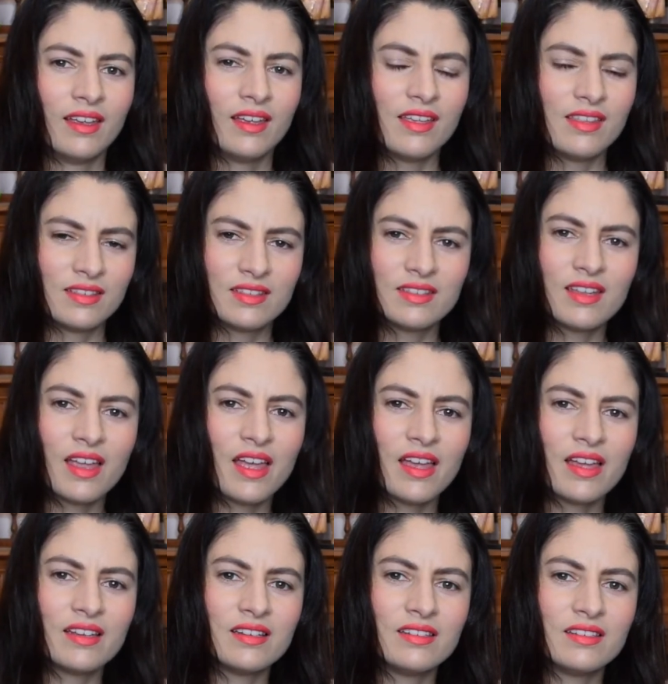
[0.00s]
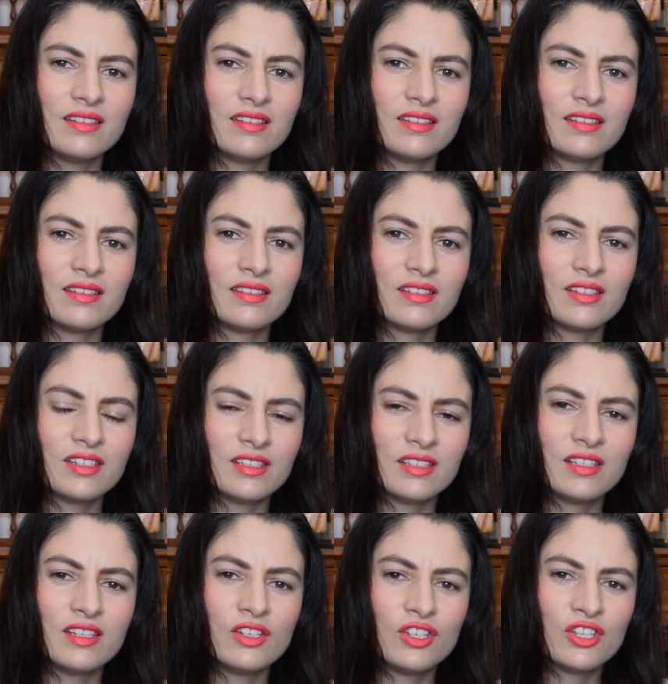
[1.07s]
Instead, she's
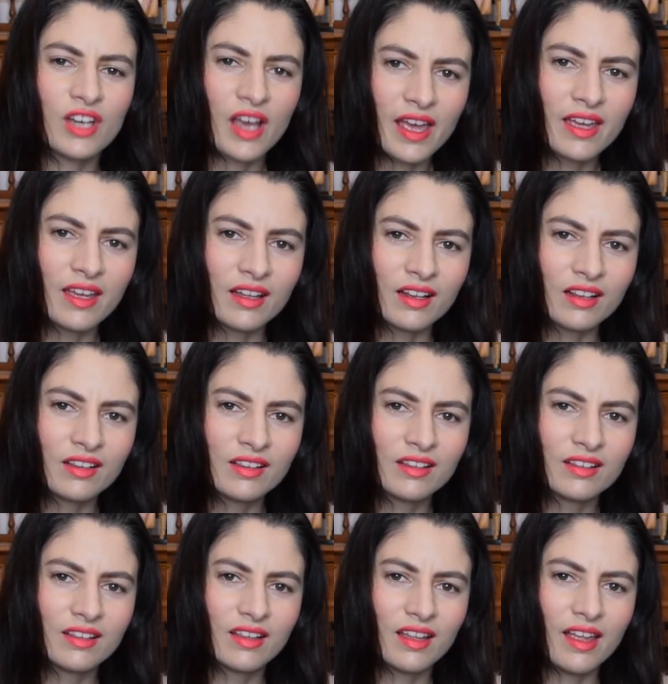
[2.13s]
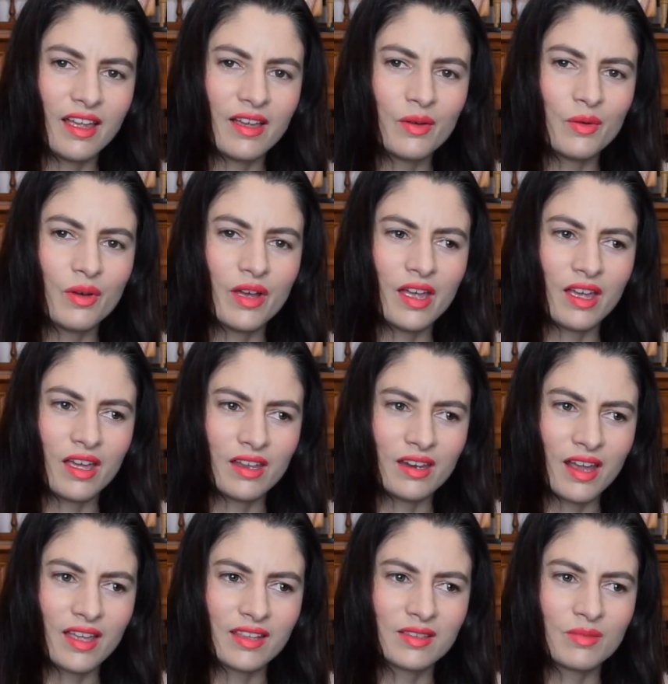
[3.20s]
in jail
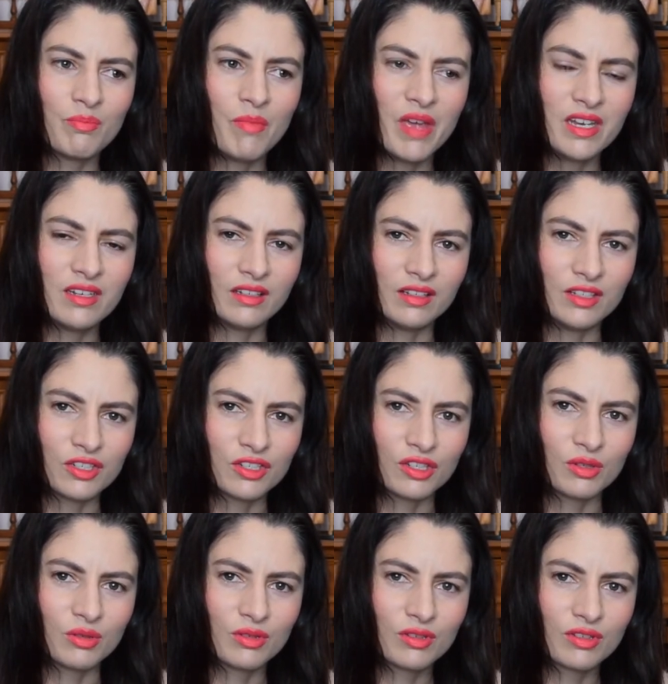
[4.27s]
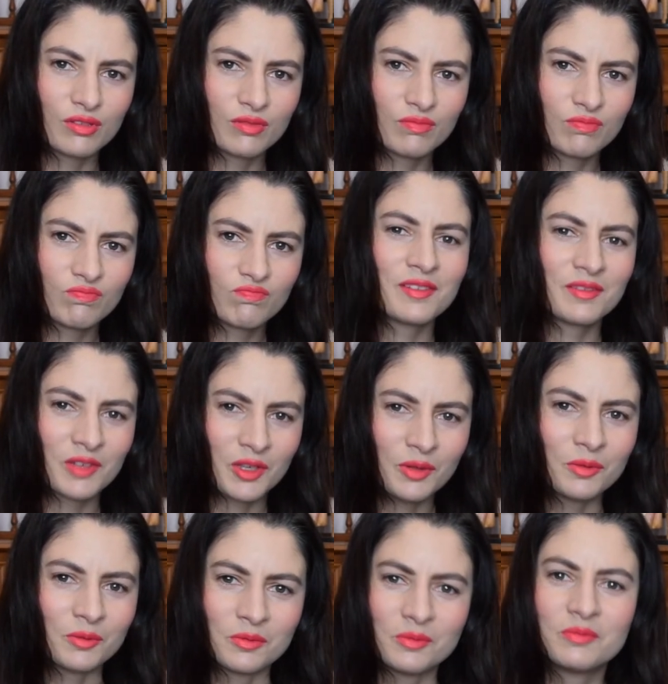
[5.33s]
and has mental issues.
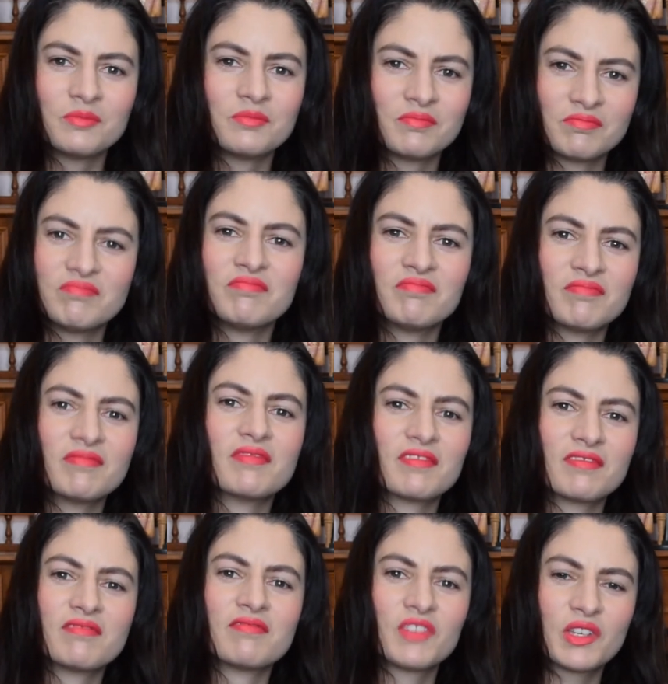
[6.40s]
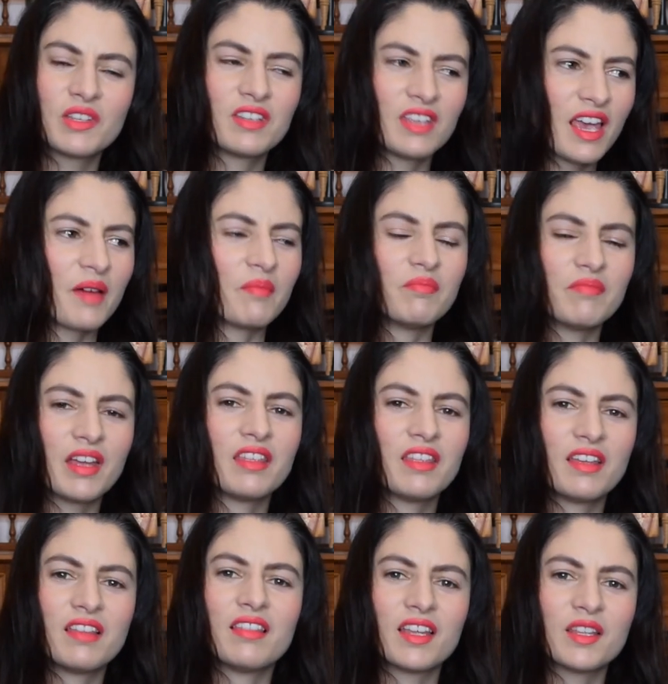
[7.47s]
Cool. Yeah, I
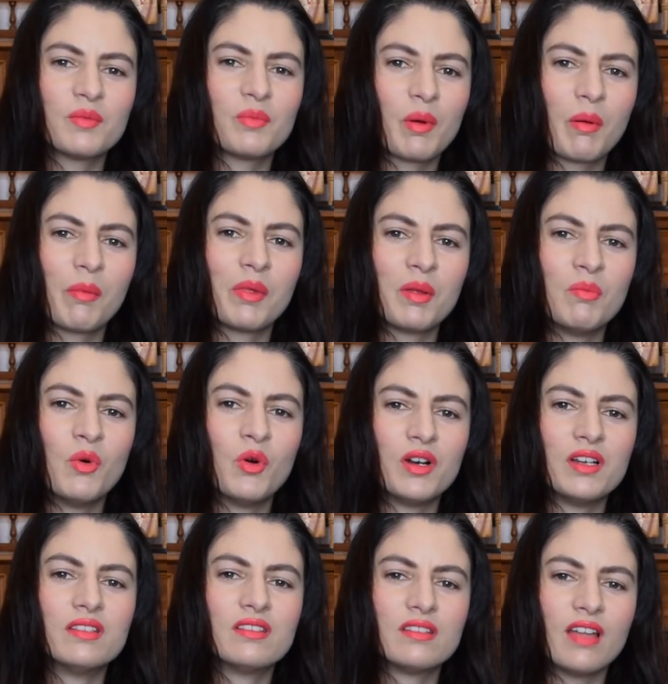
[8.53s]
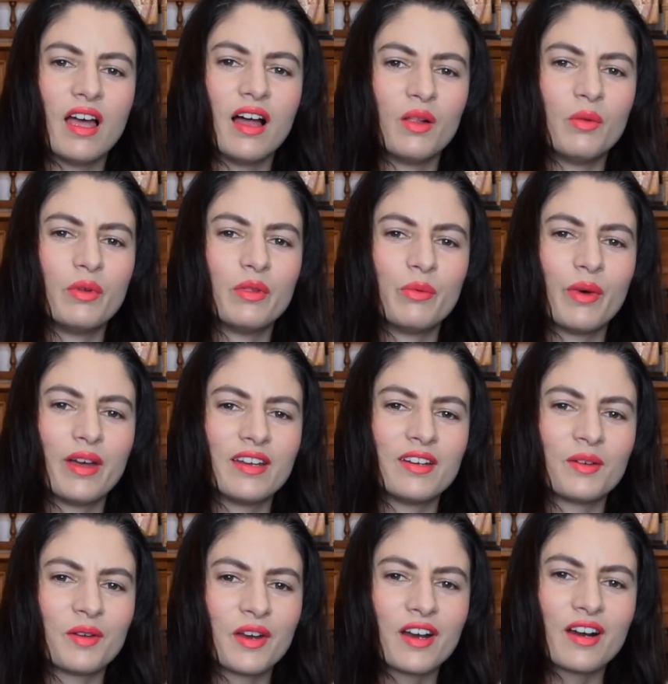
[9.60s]
think that's probably more in style with
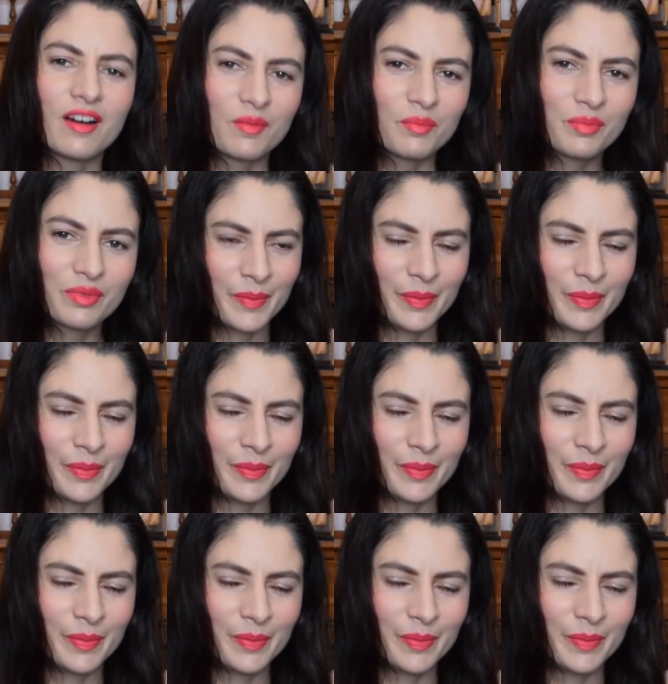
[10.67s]
Wynonna Earp.